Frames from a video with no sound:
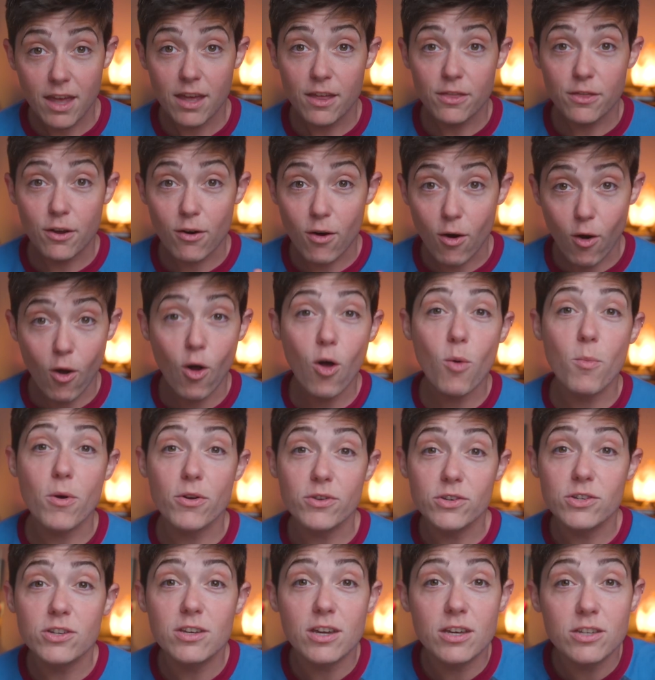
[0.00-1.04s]
They're
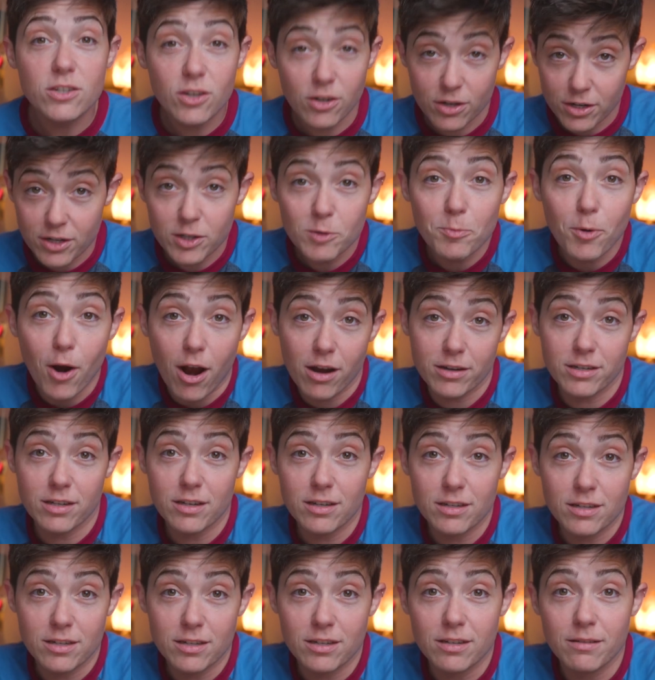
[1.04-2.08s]
almost as good as
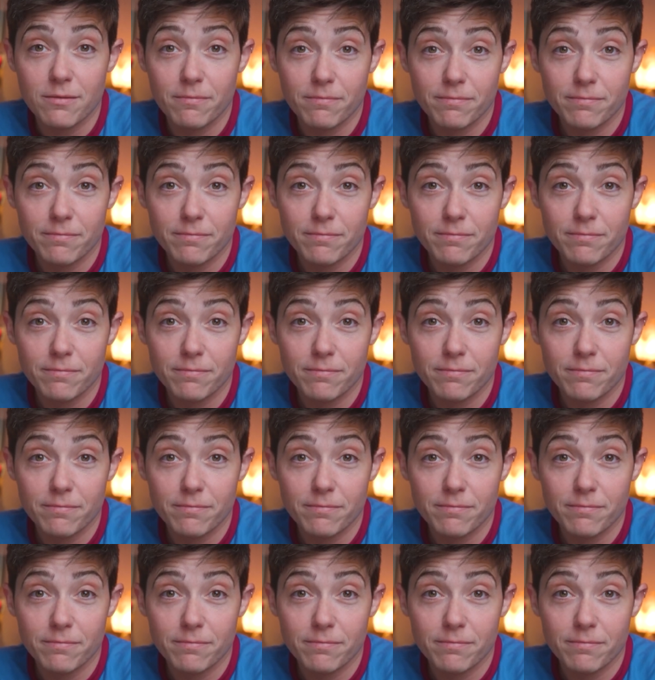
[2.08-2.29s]
Proxies.